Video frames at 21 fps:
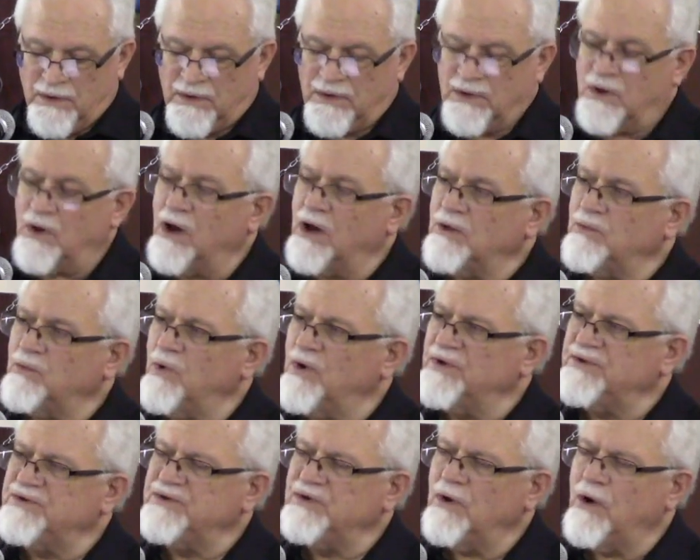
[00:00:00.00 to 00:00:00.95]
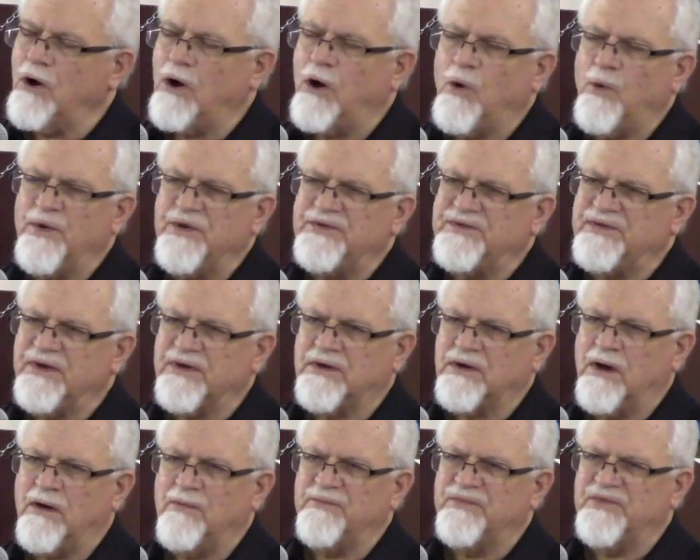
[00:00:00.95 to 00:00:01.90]
God wants you always to
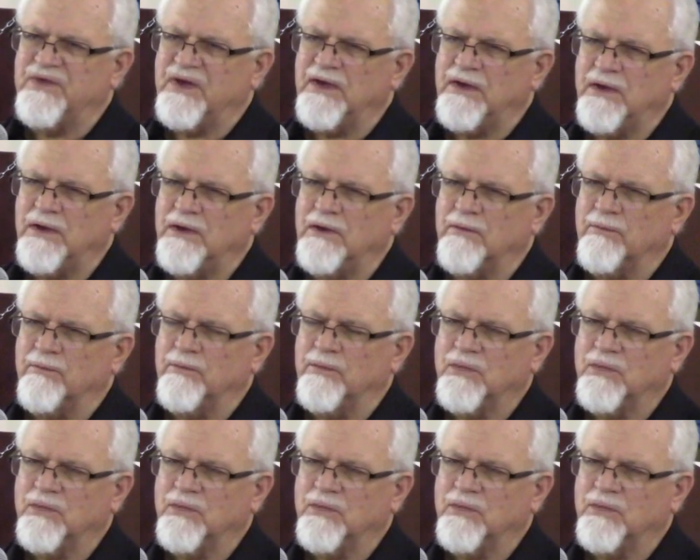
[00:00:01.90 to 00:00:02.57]
come to Him.